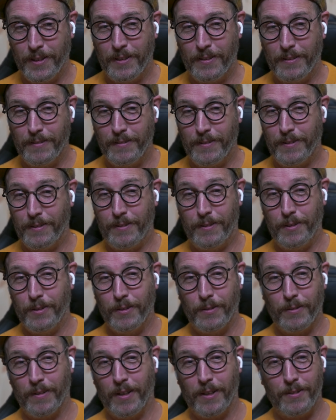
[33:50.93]
and you
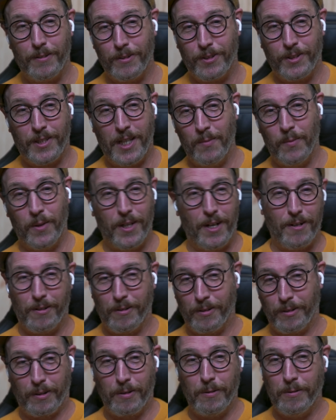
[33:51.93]
don't understand what
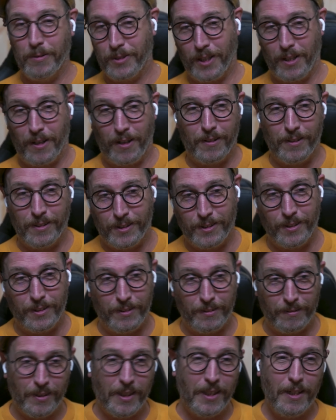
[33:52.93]
error codes are until
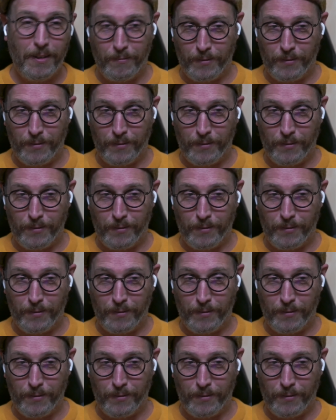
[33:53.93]
you